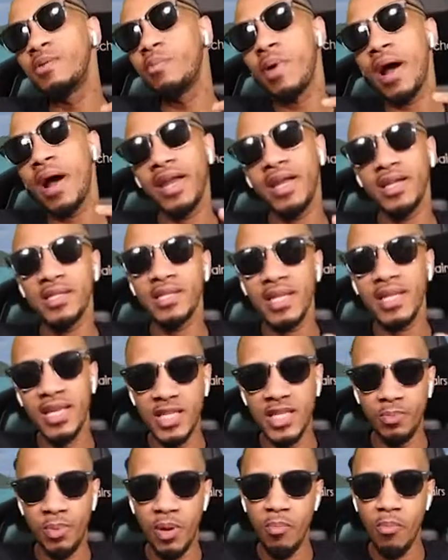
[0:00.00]
Midas.
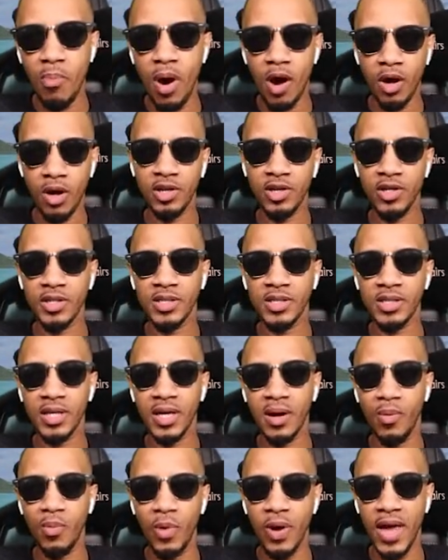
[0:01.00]
He's been Marcus,
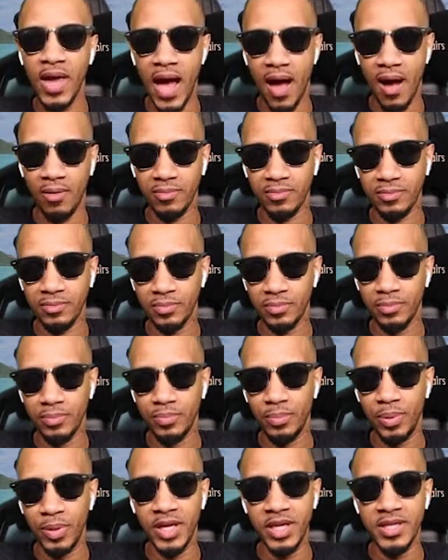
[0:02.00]
and we out.
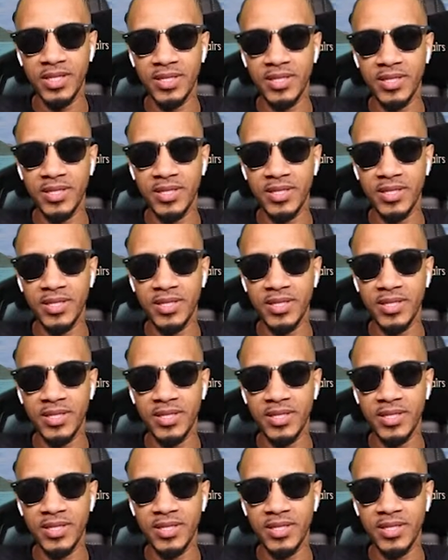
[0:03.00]
Peace.